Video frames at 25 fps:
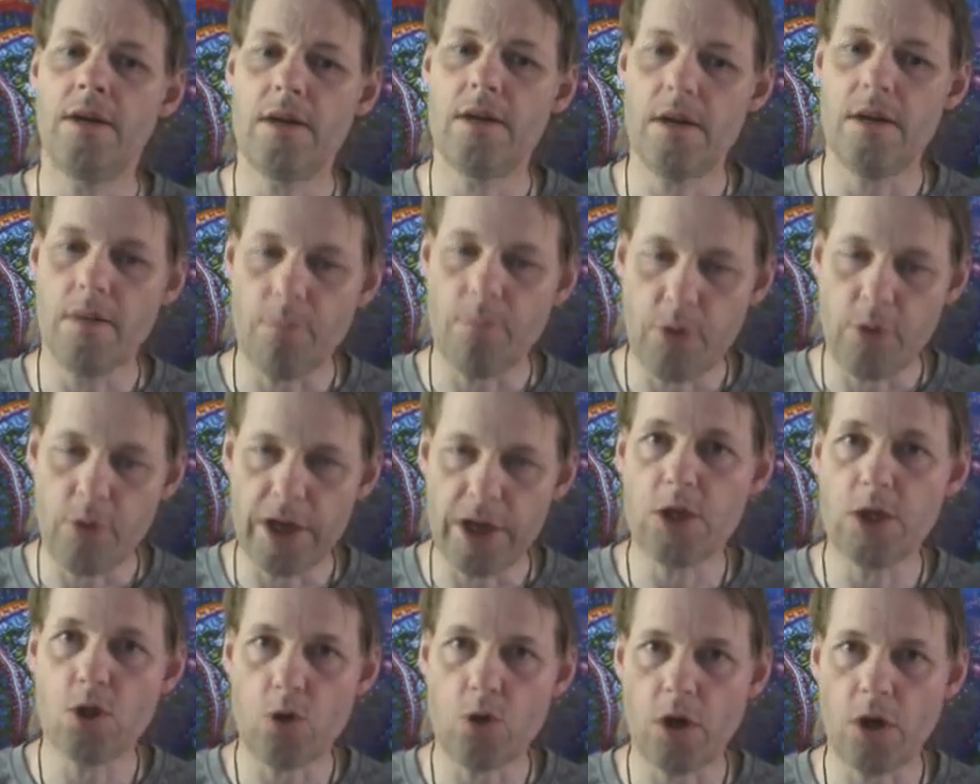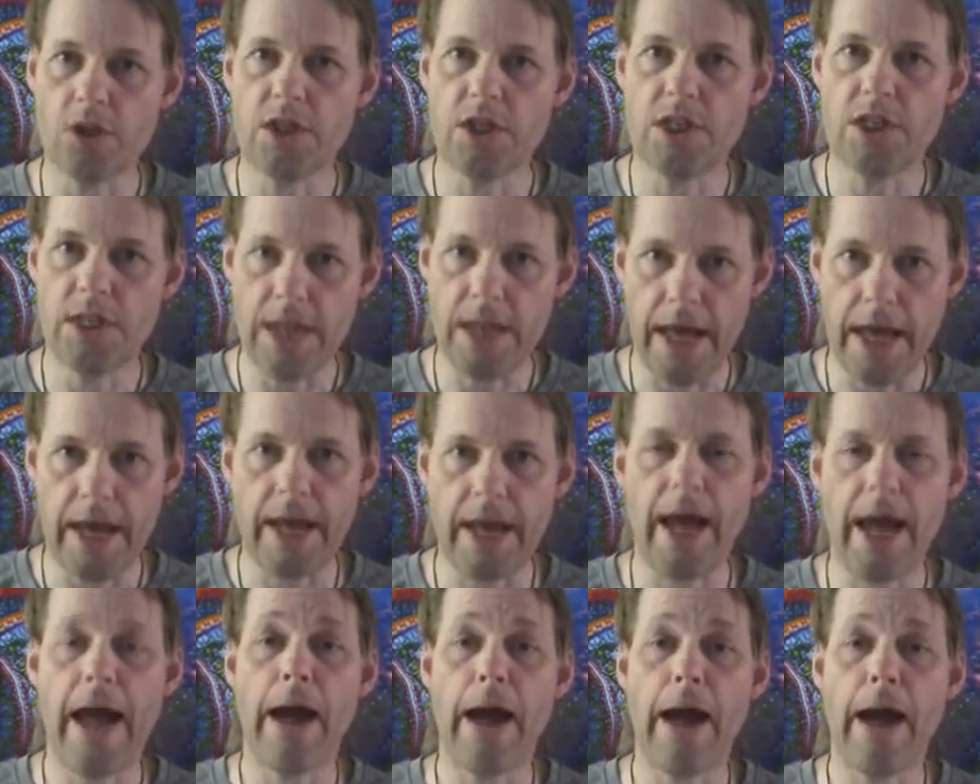pre-constructed
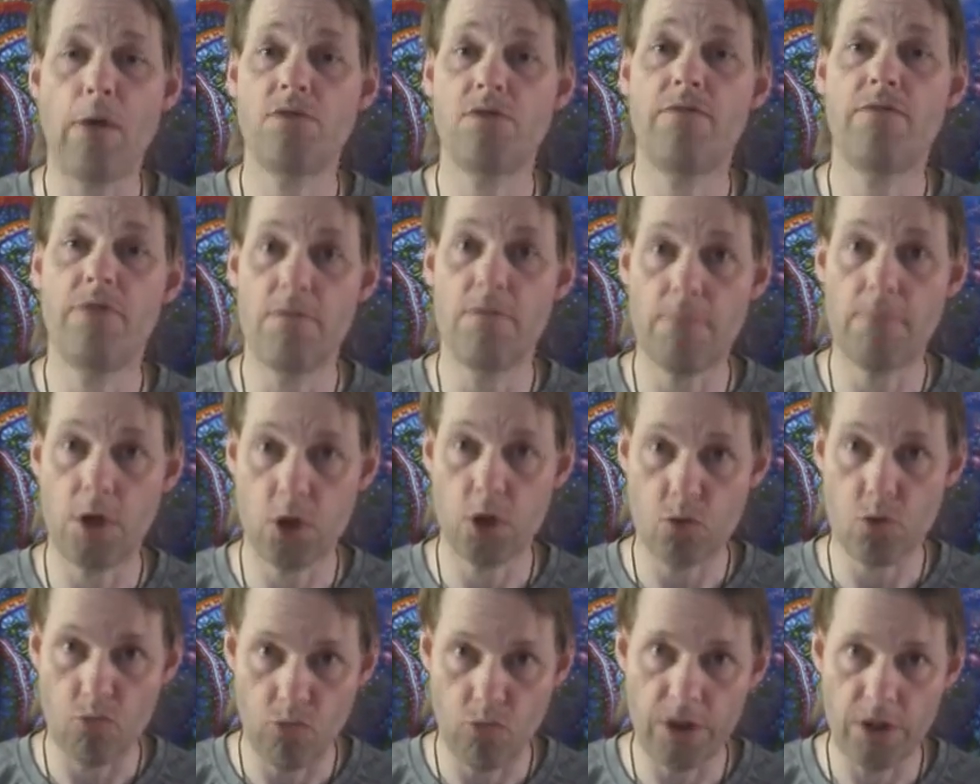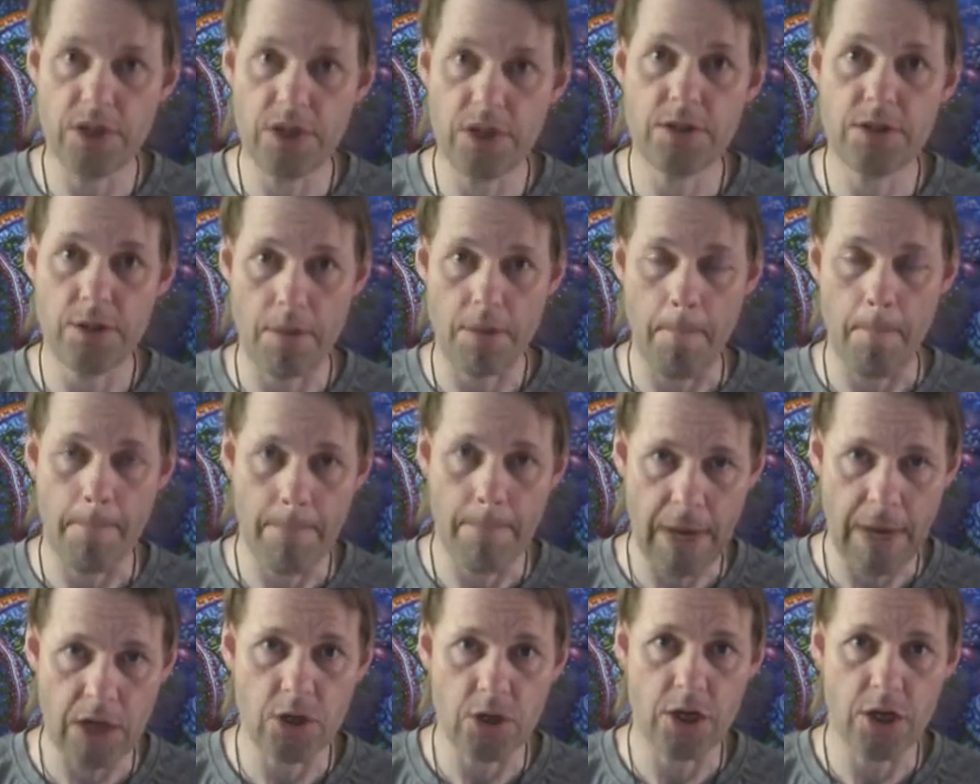deck out of the most recent
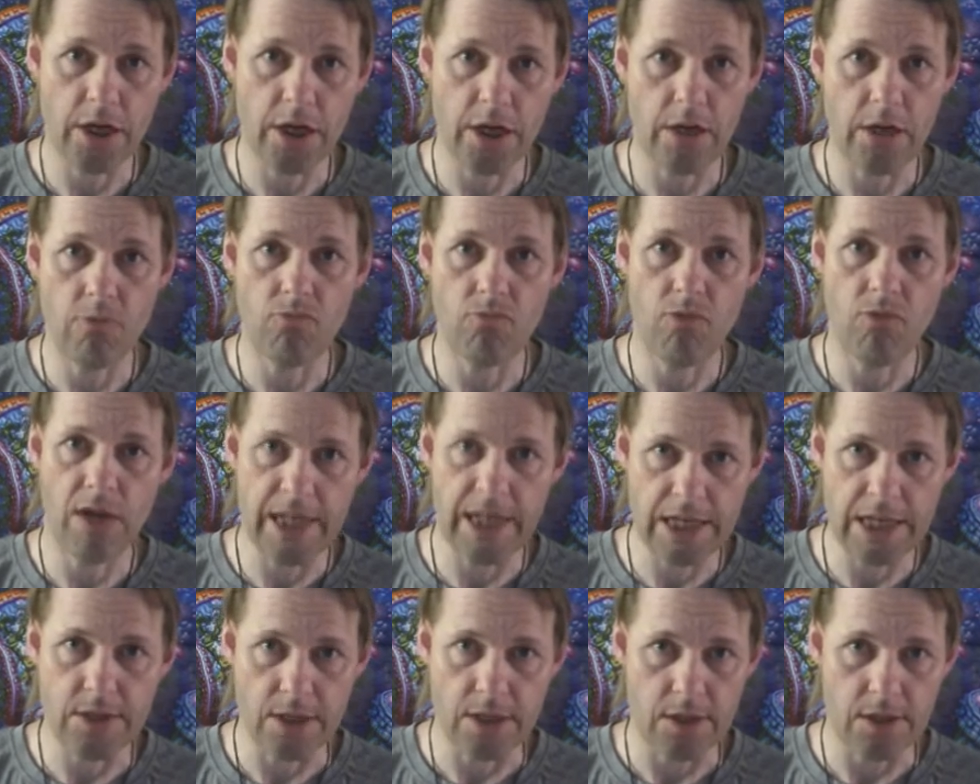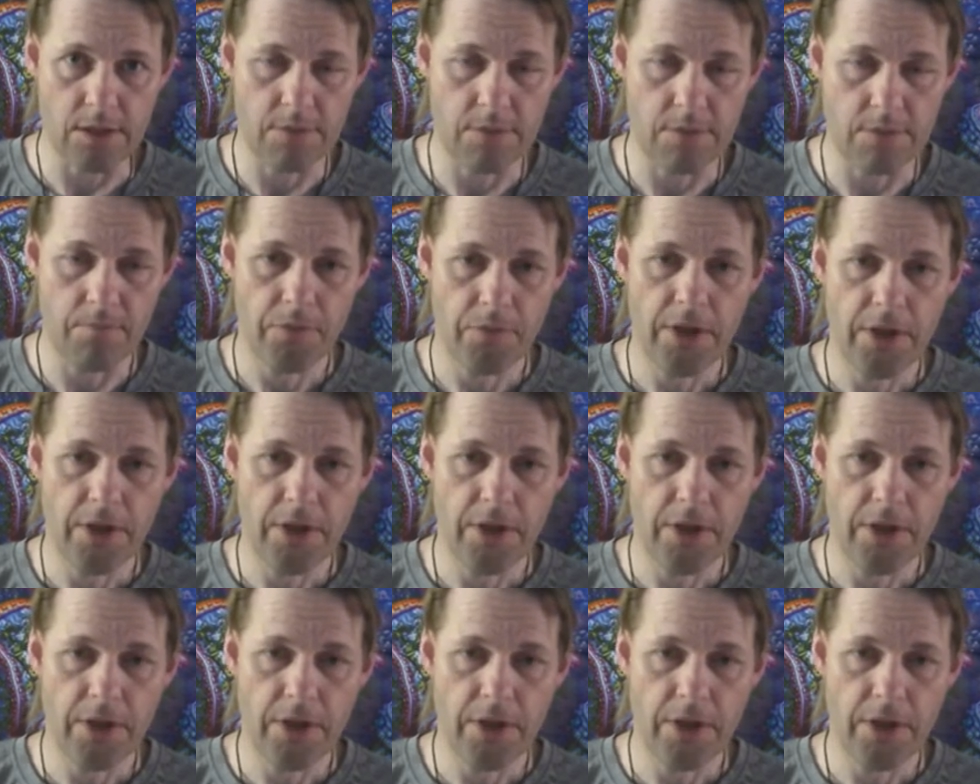Magic releases.